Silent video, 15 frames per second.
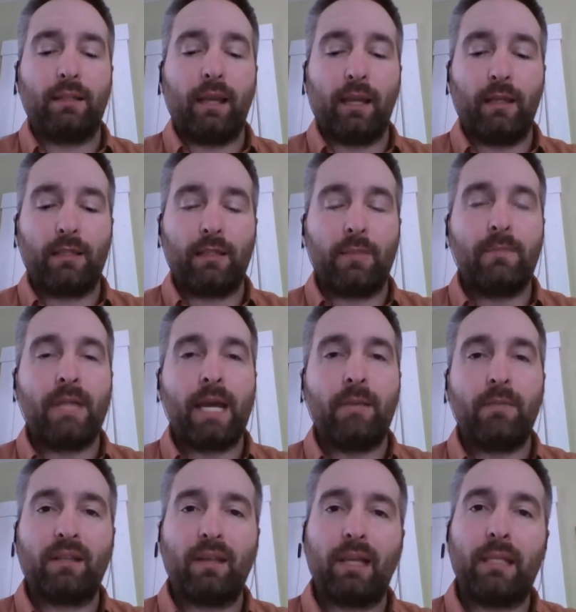And
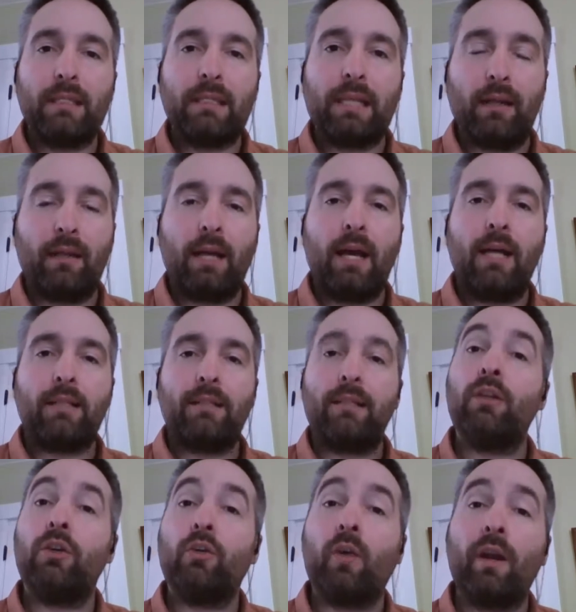sometimes things get lost in
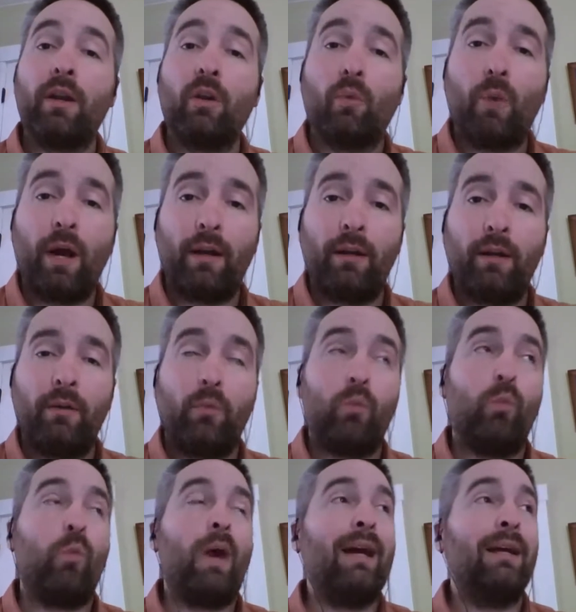the greater
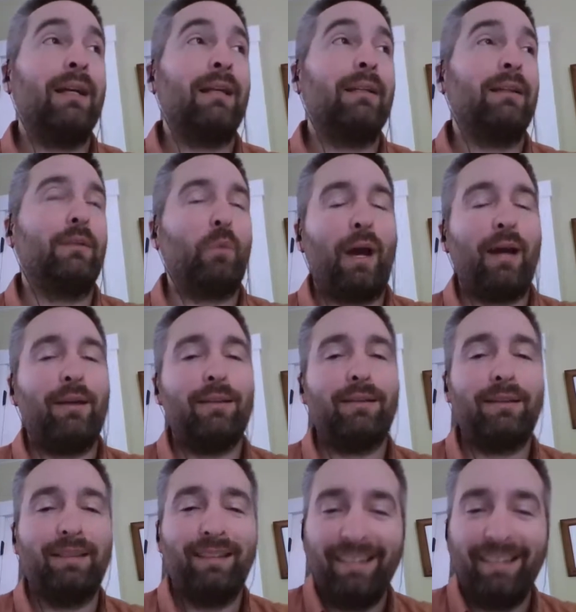wild.